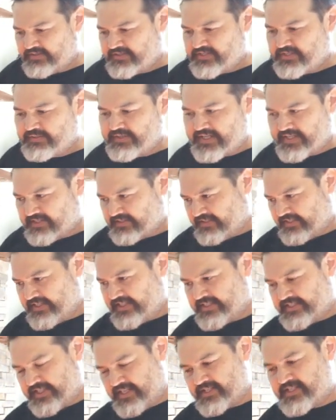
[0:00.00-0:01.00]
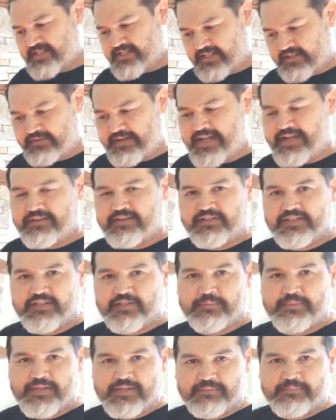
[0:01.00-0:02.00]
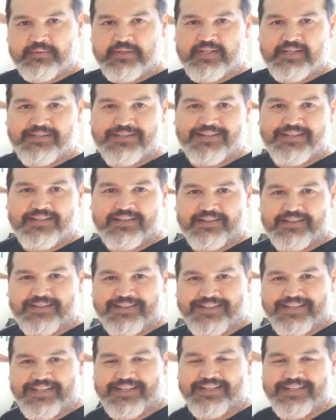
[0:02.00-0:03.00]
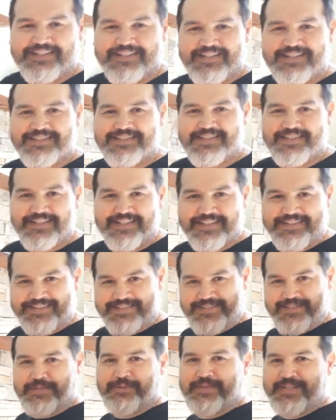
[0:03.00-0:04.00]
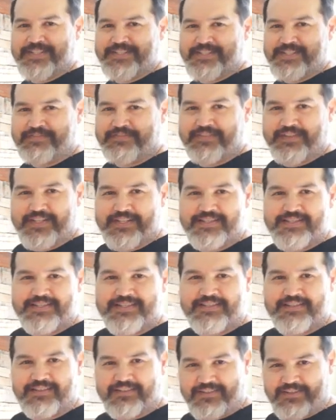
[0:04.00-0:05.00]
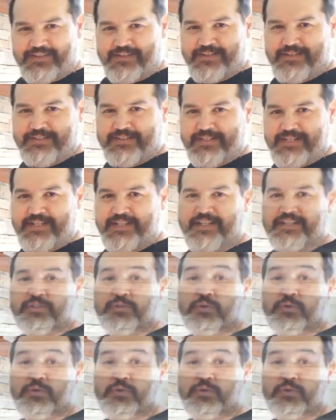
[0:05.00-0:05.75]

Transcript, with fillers: you do get a, it does slow down a little bit, but it do, again, it does need two hinges for this long uh,